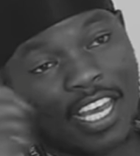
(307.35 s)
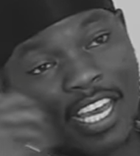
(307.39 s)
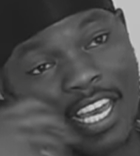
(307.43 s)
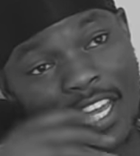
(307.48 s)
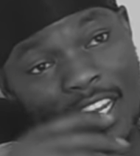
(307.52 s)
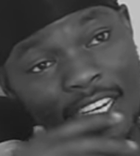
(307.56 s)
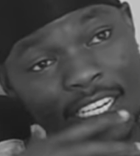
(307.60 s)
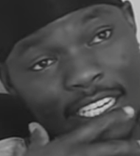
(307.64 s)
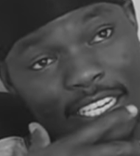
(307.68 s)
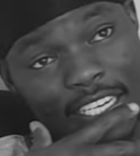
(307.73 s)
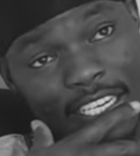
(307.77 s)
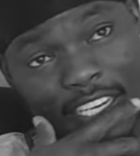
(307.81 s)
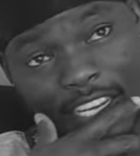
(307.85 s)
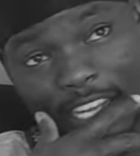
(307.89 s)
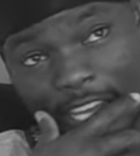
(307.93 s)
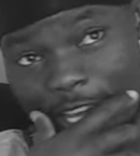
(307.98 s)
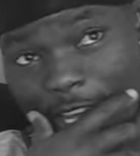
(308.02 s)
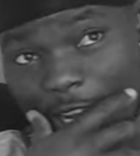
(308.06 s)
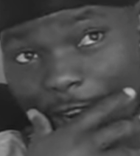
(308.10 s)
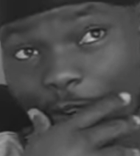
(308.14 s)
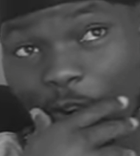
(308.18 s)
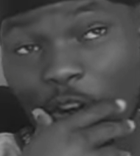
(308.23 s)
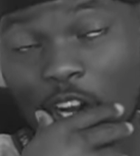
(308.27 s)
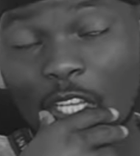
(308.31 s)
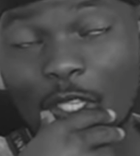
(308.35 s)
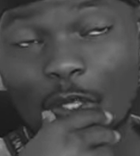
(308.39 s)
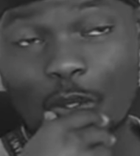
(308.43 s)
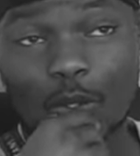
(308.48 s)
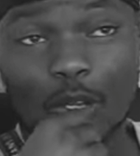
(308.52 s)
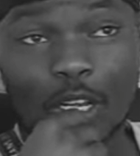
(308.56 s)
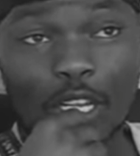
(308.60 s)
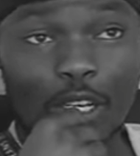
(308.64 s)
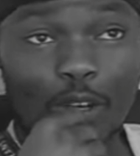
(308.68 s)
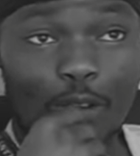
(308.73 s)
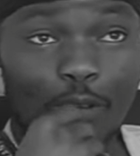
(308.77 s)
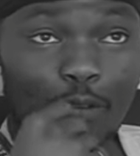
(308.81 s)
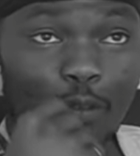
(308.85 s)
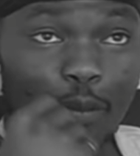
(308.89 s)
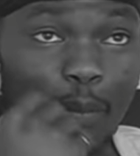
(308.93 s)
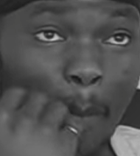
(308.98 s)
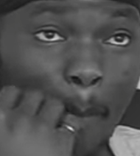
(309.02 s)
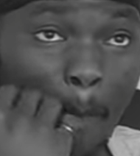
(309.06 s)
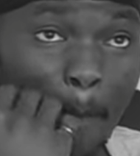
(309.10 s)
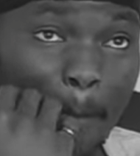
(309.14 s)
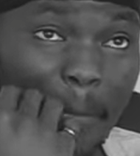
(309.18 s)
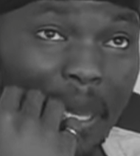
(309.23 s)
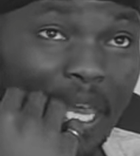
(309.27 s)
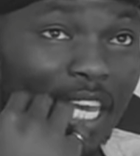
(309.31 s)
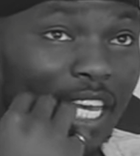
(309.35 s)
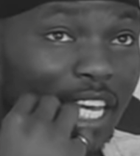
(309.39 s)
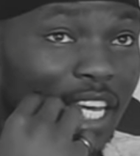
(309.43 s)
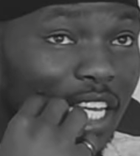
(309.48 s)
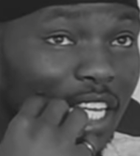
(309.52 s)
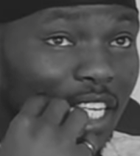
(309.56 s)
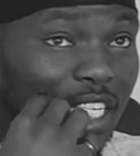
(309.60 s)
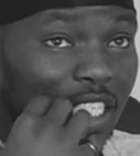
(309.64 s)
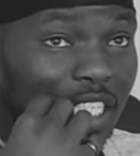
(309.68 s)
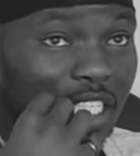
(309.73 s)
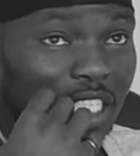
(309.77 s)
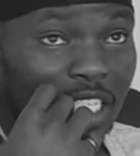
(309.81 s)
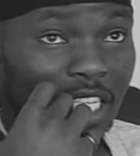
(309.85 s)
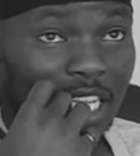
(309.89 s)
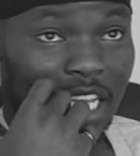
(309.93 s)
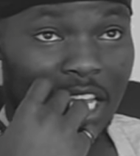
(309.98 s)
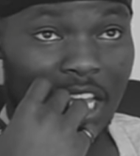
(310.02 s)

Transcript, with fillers: and he runs one of the biggest